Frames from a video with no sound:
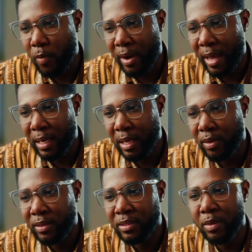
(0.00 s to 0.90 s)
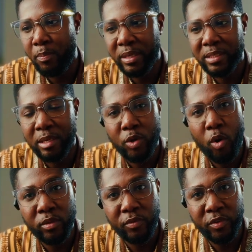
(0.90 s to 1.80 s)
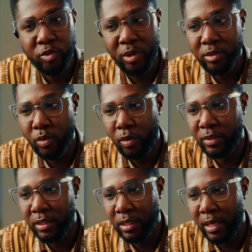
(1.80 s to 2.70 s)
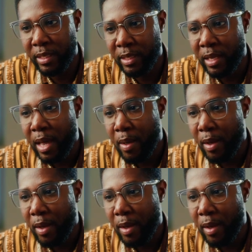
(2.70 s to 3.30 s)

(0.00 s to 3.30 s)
When I click on this, it brings out all the visuals of this lady.